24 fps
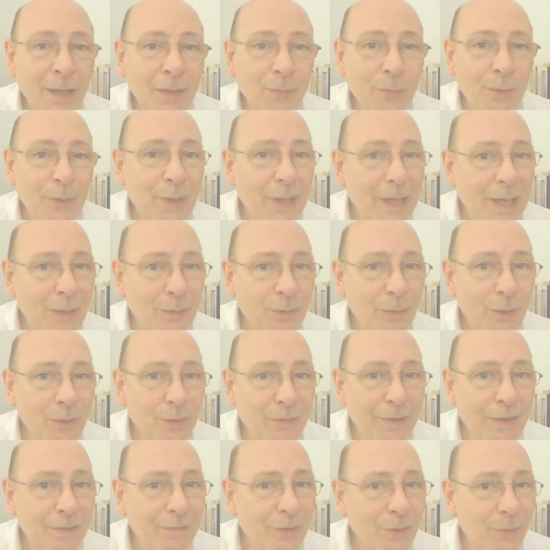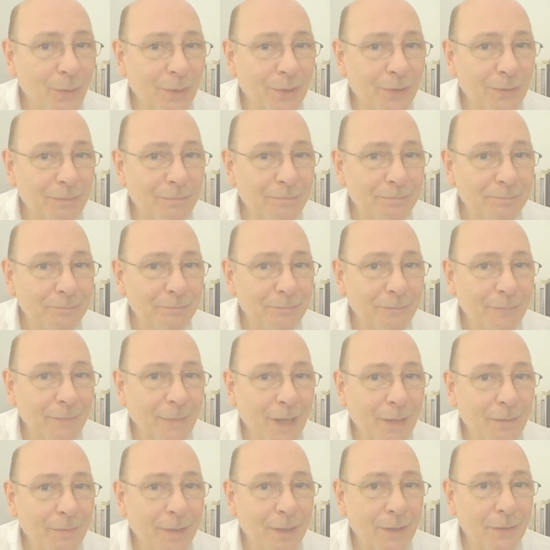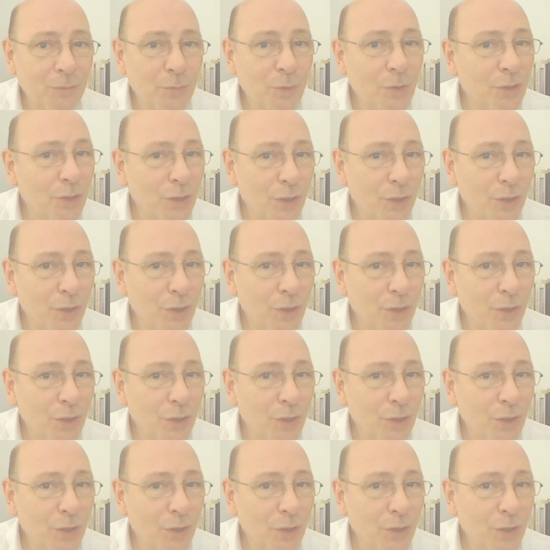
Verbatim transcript: with the outlook of everyone around what